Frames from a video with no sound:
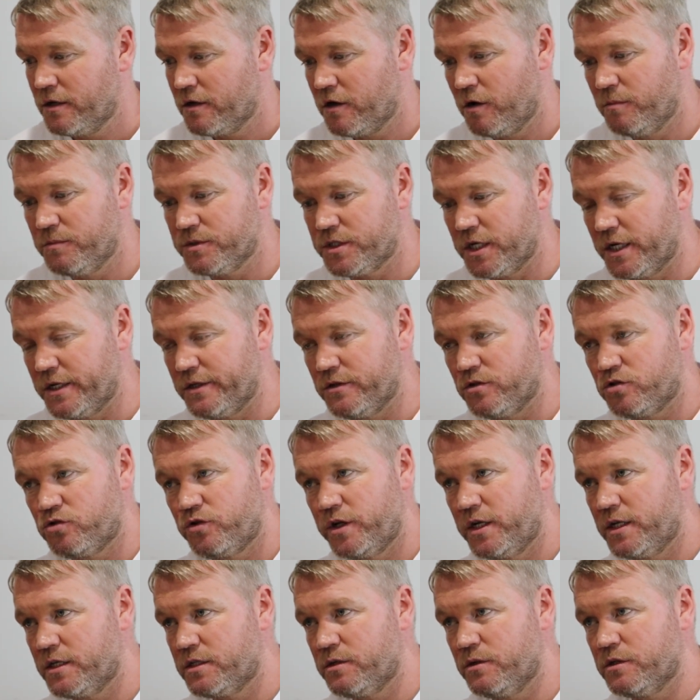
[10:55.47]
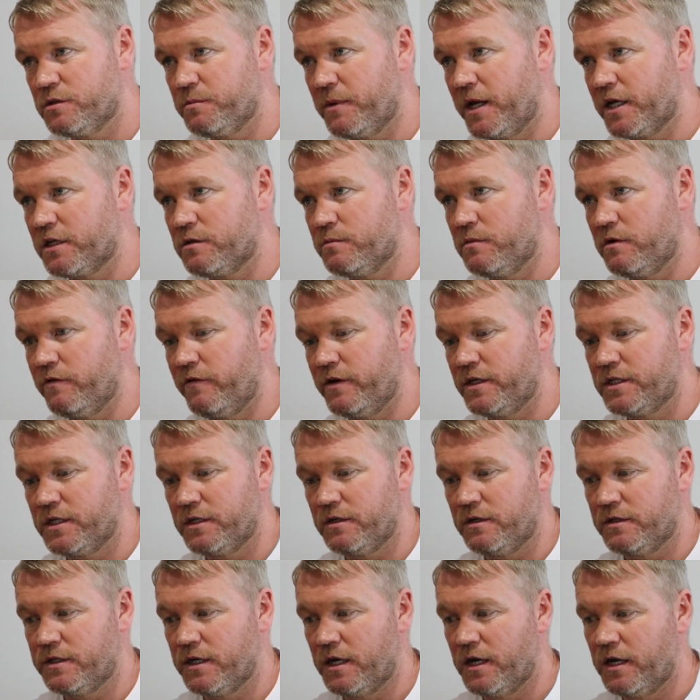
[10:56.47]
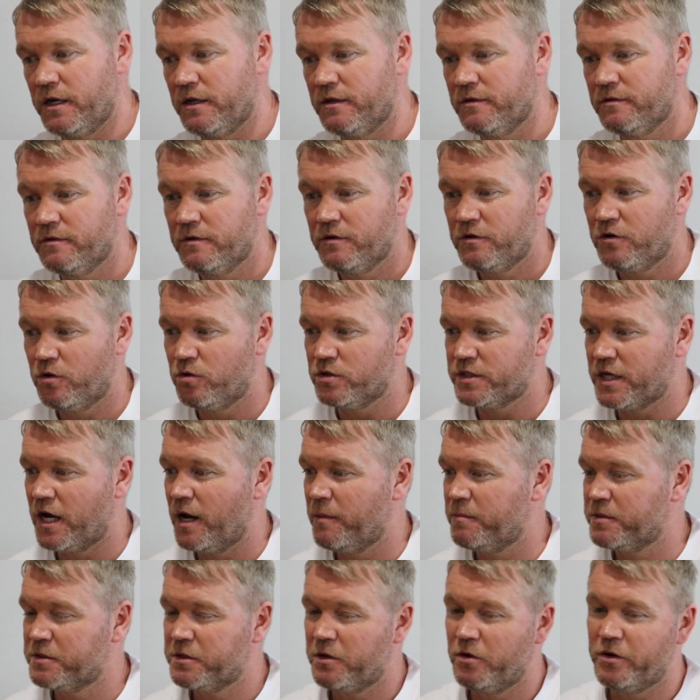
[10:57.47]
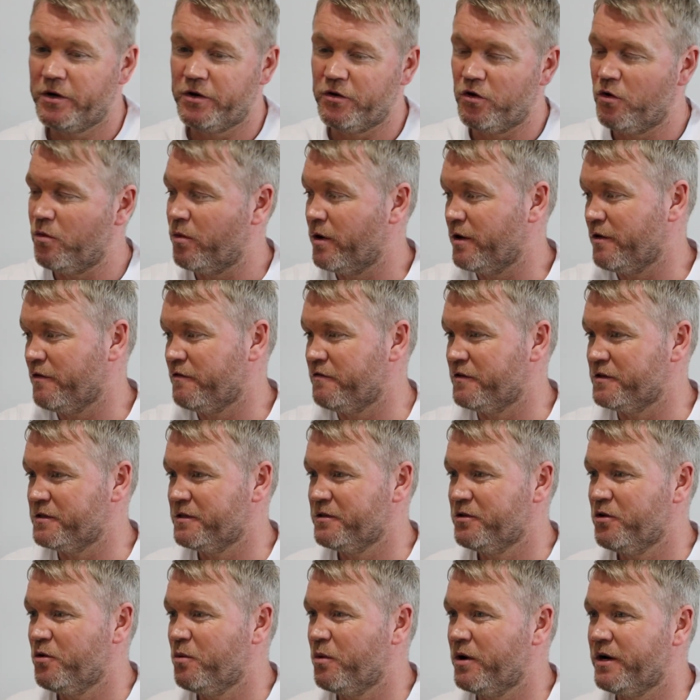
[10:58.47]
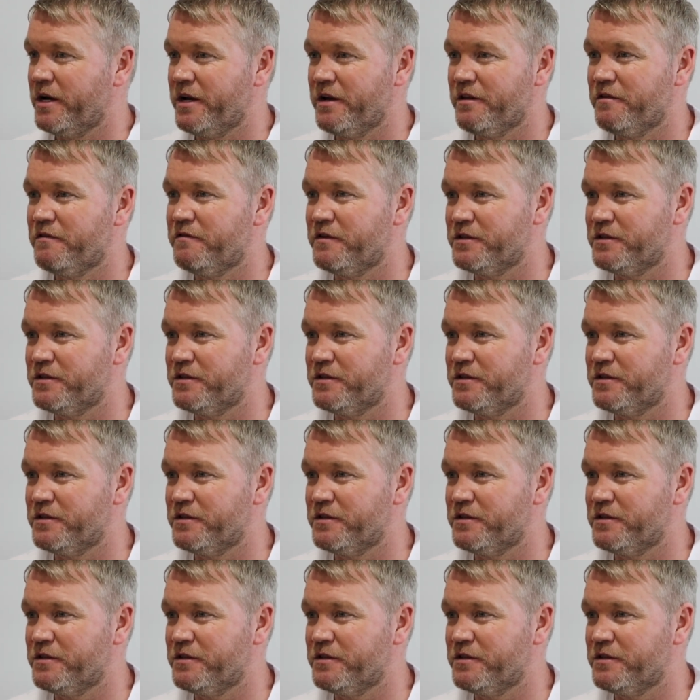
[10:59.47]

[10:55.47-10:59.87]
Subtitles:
Comes in, trains to his maximum every single day. Goes absolutely nowhere near the